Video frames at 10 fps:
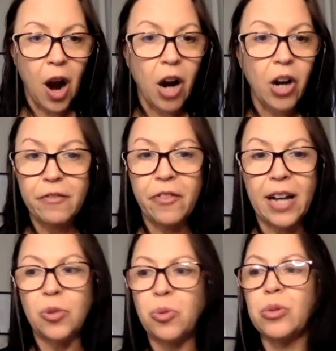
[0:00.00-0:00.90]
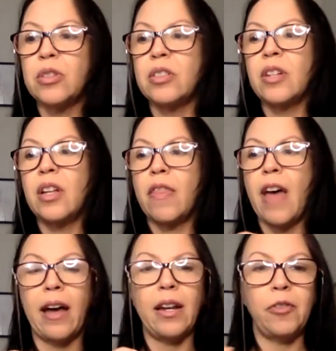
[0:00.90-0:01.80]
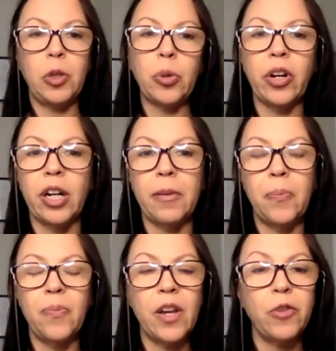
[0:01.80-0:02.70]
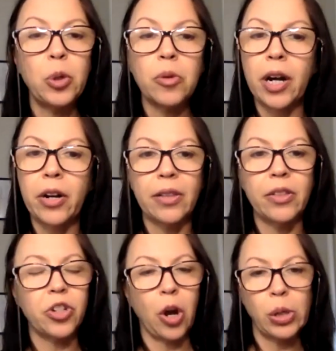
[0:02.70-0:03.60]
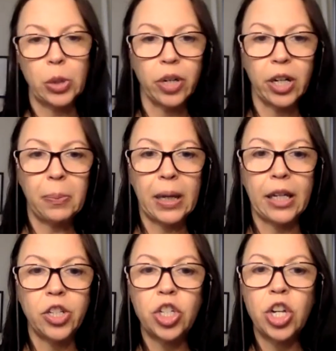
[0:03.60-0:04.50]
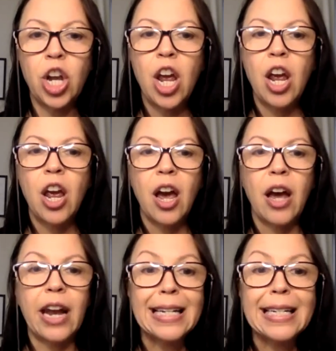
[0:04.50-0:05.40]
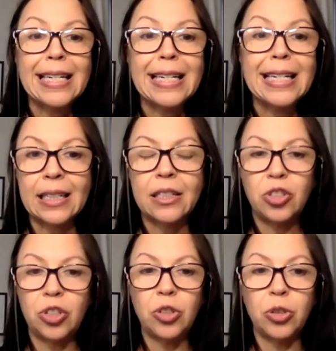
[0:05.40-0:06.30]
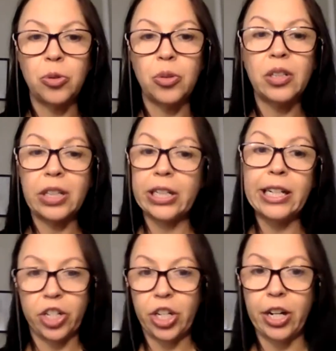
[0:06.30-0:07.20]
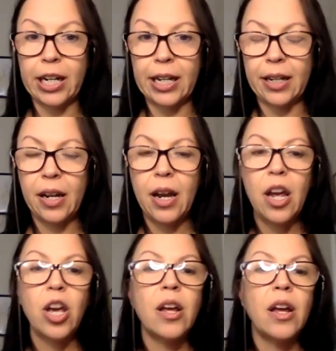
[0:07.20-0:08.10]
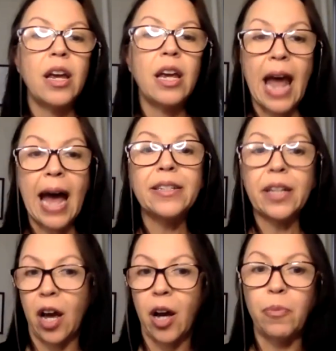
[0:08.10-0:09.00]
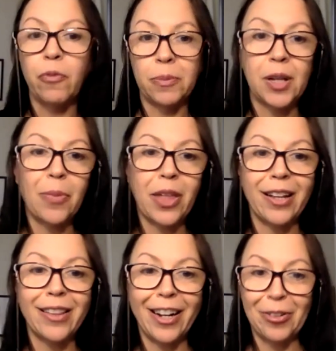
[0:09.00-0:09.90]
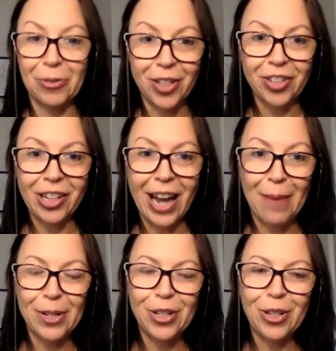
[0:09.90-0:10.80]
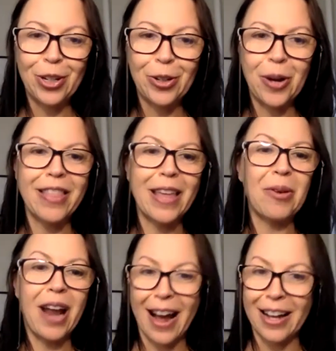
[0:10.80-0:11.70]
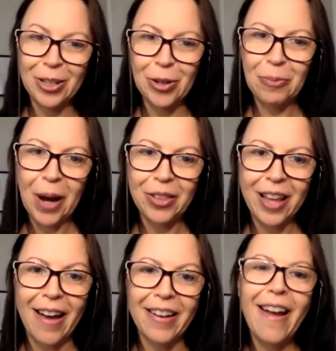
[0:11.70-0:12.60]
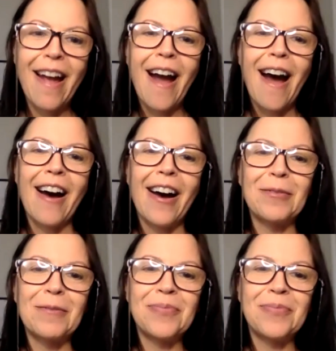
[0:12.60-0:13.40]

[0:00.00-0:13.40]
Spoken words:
hard and fast rule that if you were a writer on the show and you were gonna pitch an idea to Larry and Jerry, it had to come from something that had originally happened to you, and they would ask you about that.